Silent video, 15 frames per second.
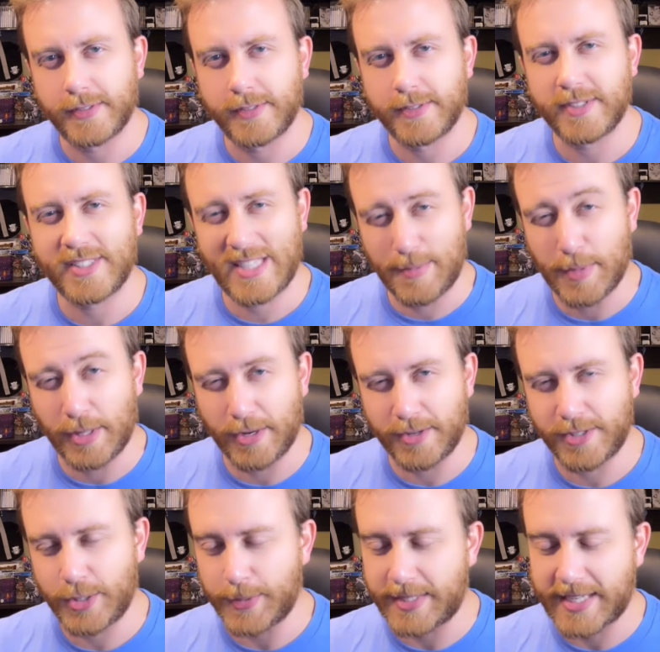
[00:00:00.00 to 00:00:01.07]

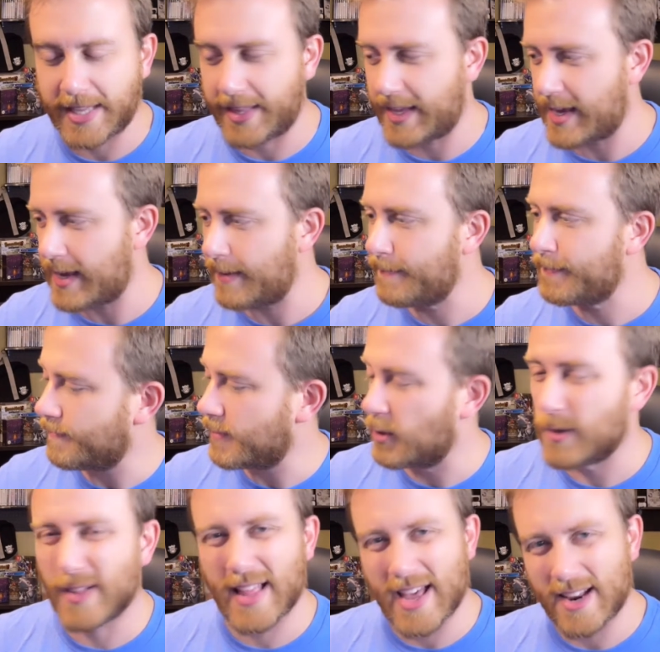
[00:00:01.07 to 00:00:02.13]
to Atelier.
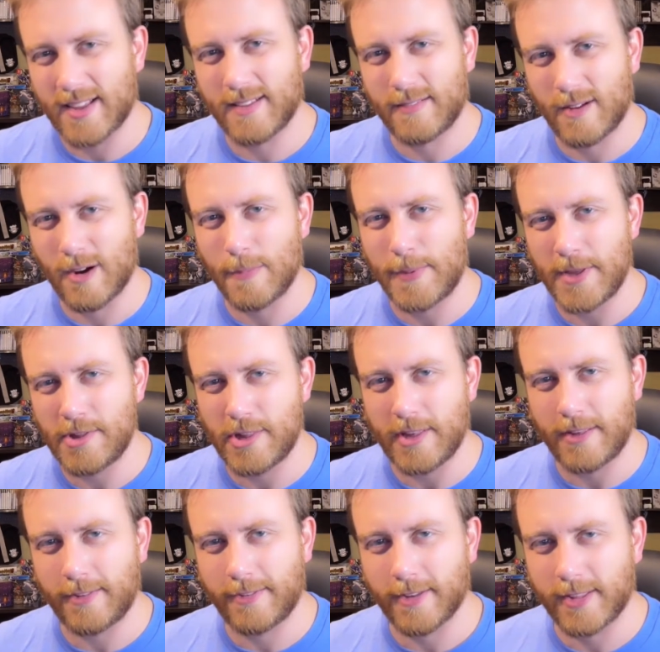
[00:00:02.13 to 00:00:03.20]
There are a lot of
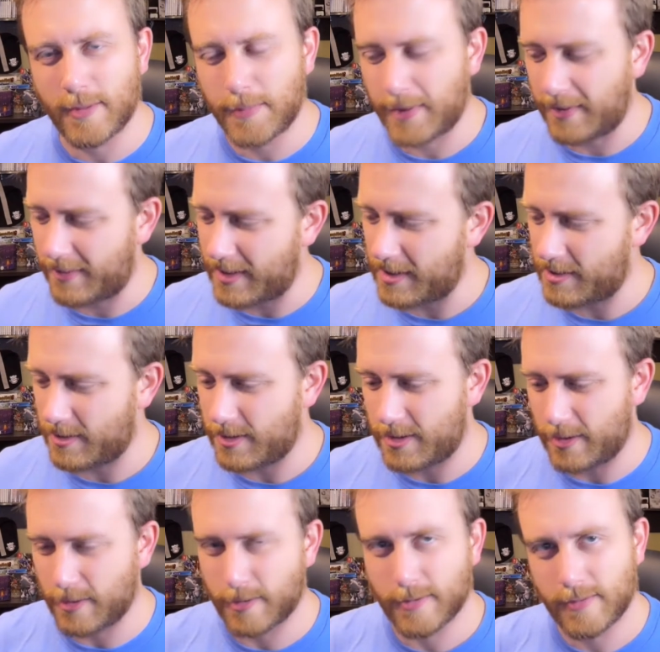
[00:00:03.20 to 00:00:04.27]
RPGs on the PlayStation
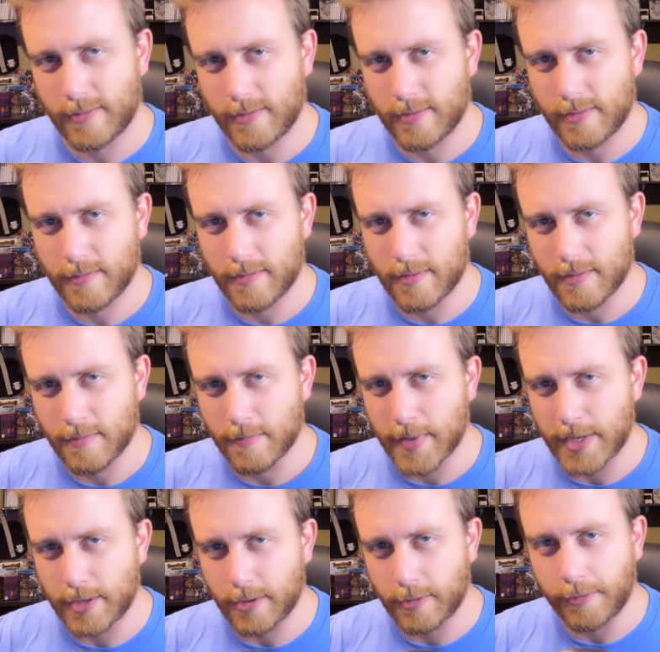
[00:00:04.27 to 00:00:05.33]
2,
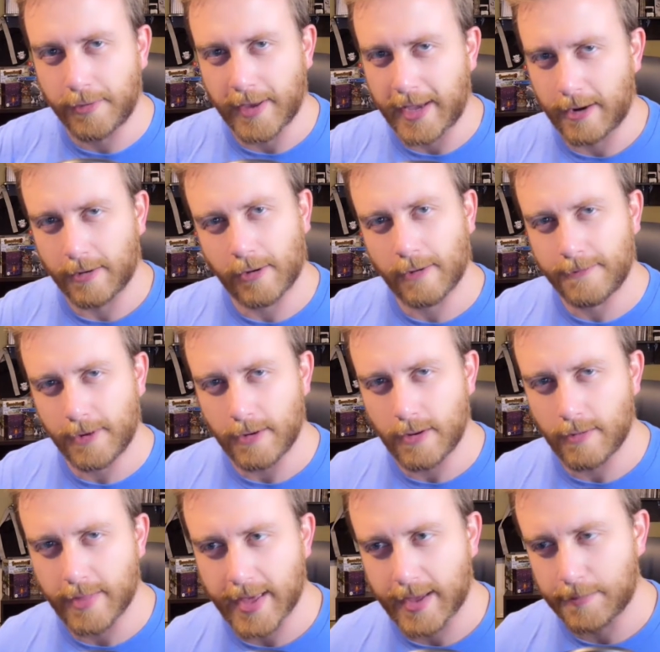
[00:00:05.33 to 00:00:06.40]
my dudes. I don't know if you
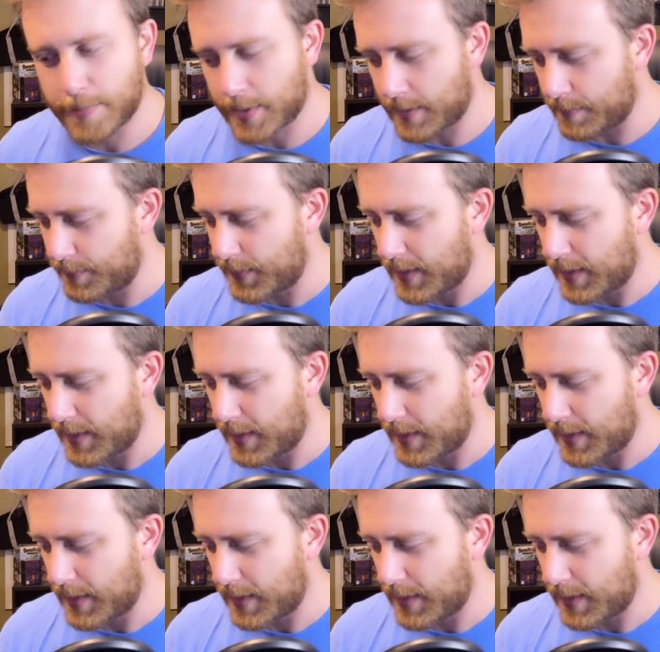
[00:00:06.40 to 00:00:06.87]
knew that, but